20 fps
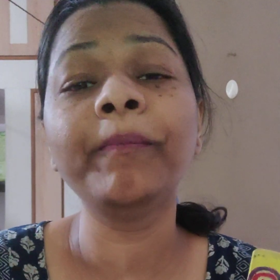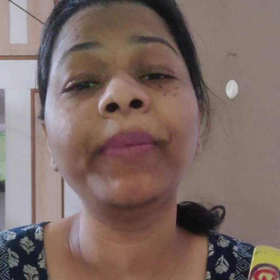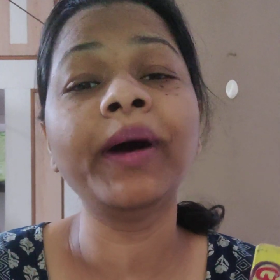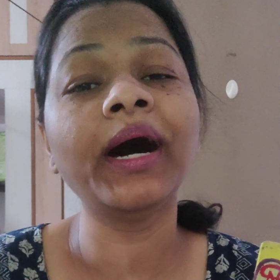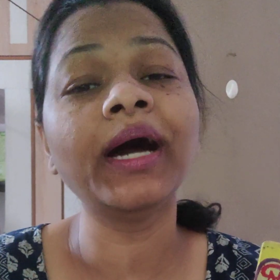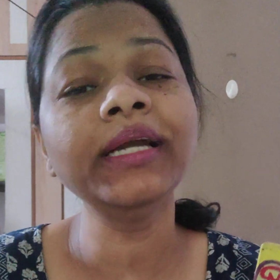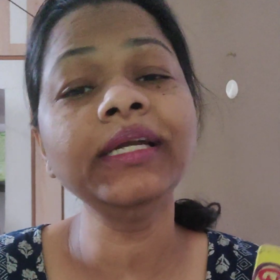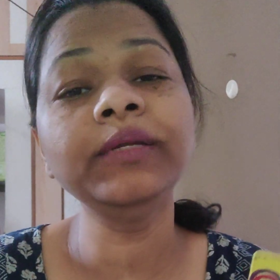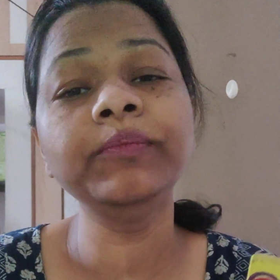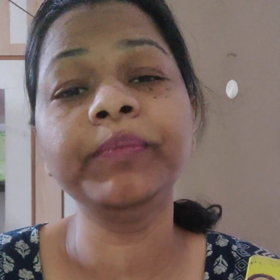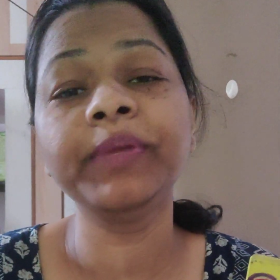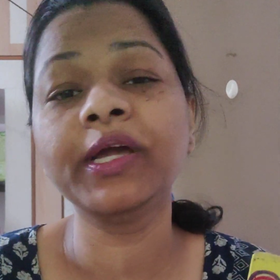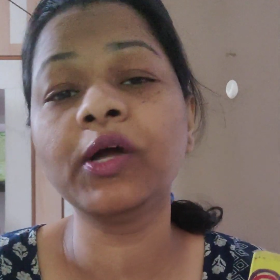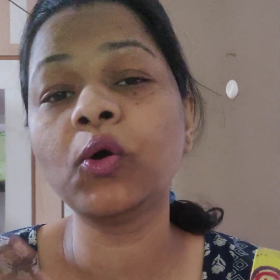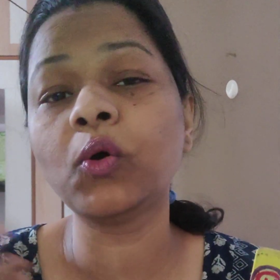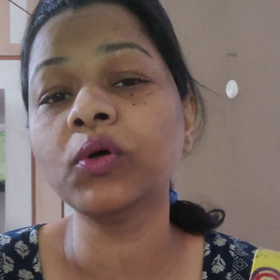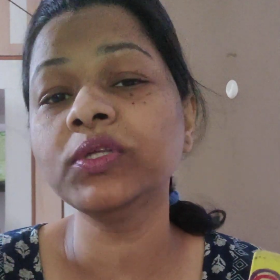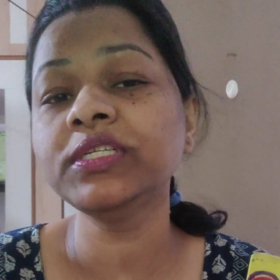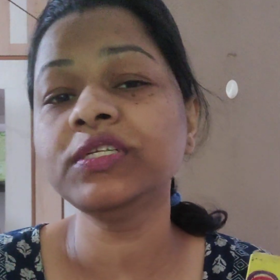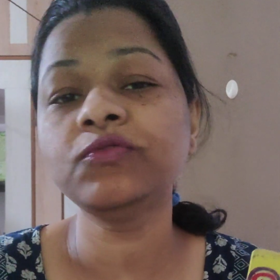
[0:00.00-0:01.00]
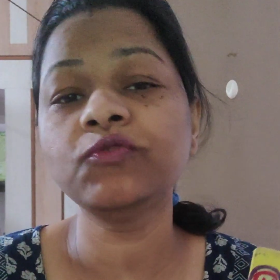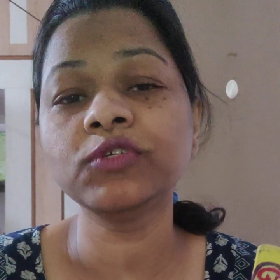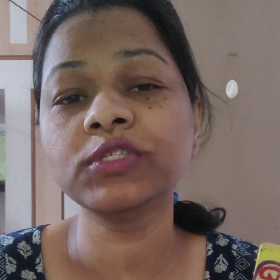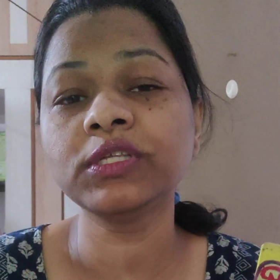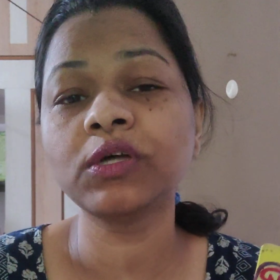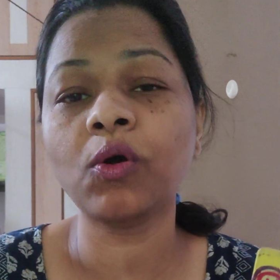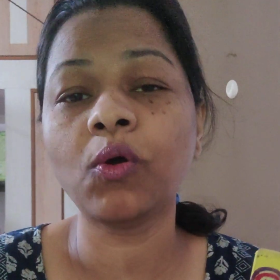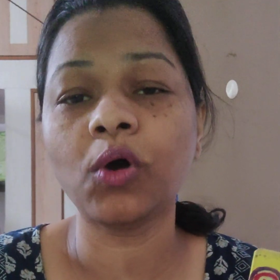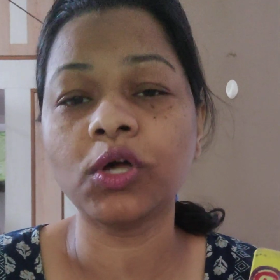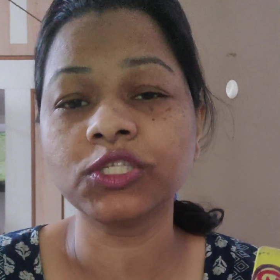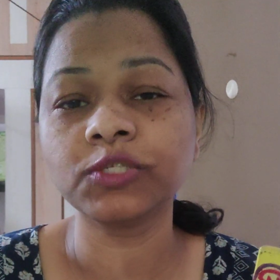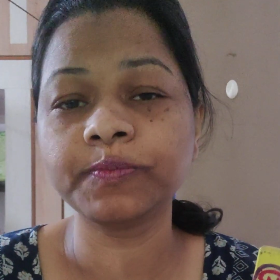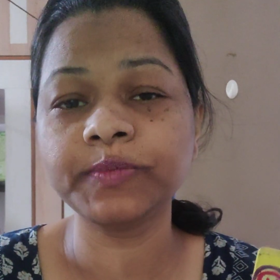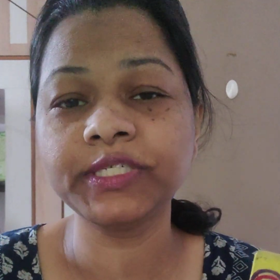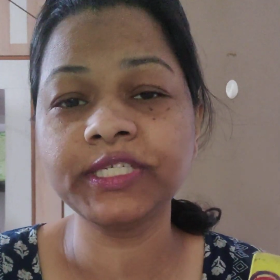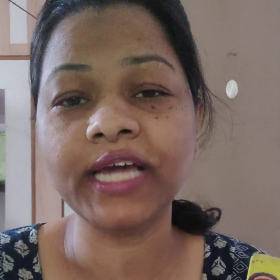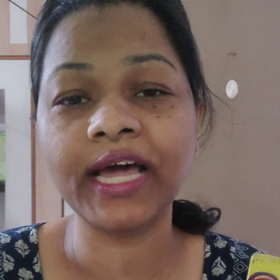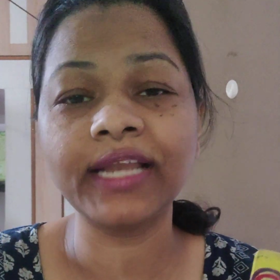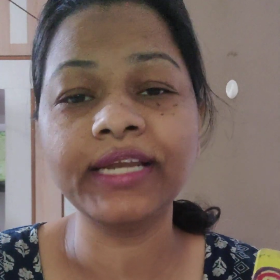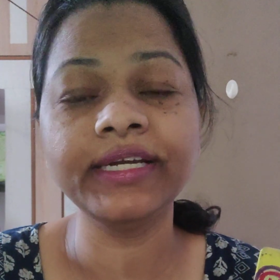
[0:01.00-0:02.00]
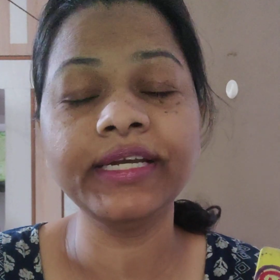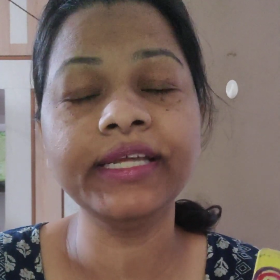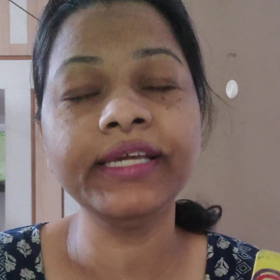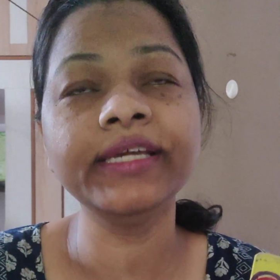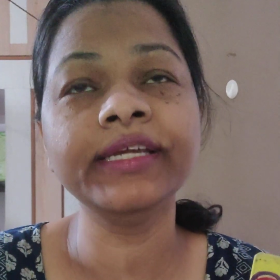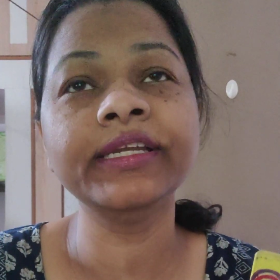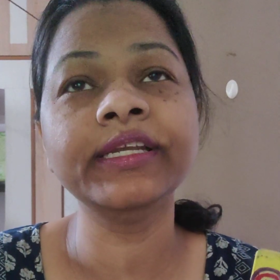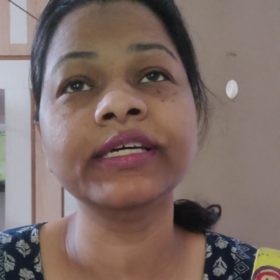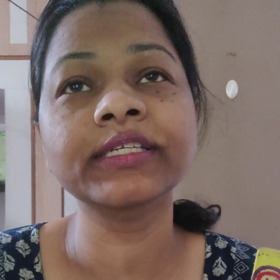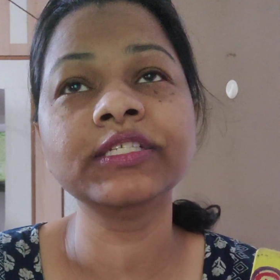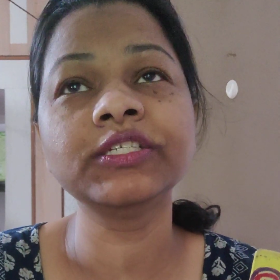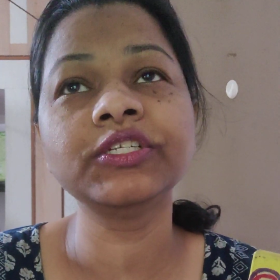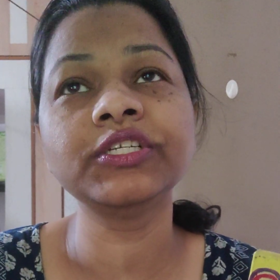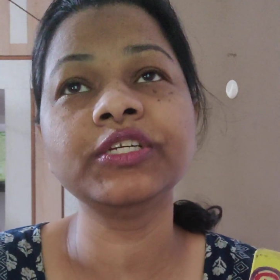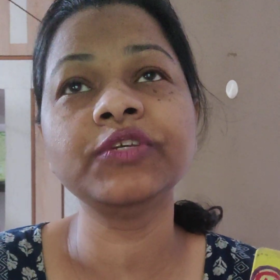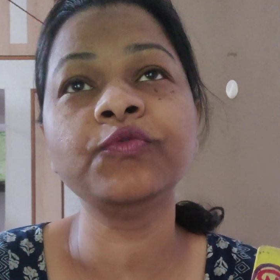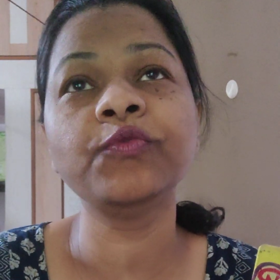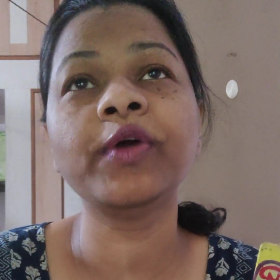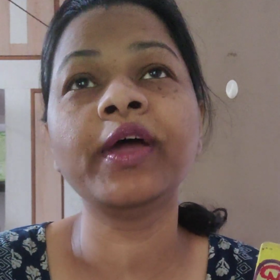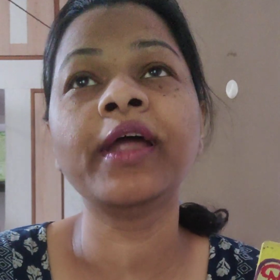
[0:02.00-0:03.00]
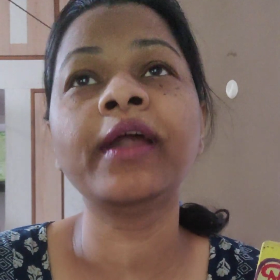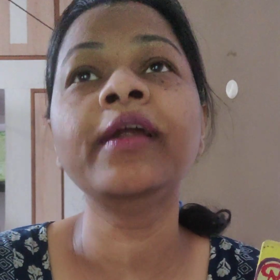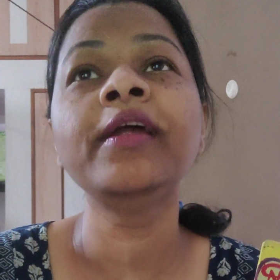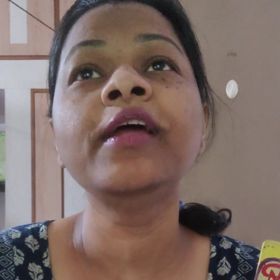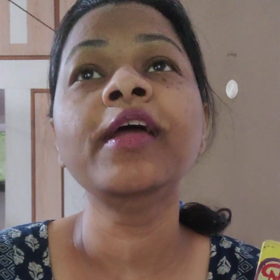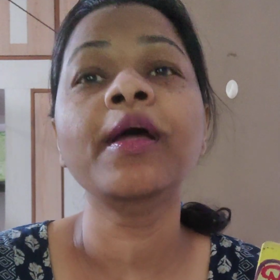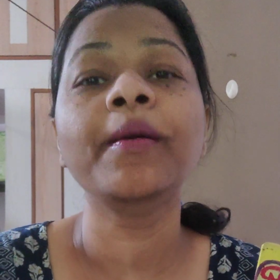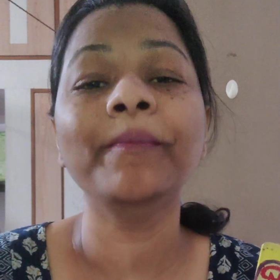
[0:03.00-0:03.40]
But because it was a hospitality industry where